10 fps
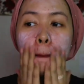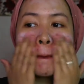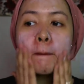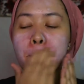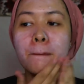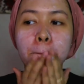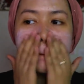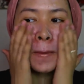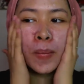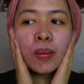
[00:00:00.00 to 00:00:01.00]
for our
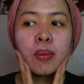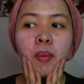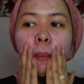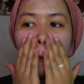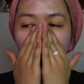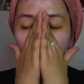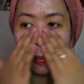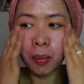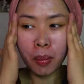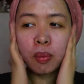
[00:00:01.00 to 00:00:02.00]
base.
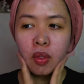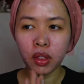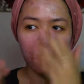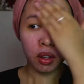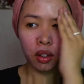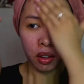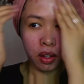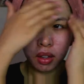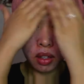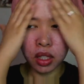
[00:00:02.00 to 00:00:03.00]
Of course, it's a makeup
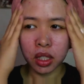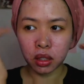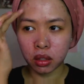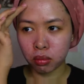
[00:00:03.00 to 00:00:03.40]
base.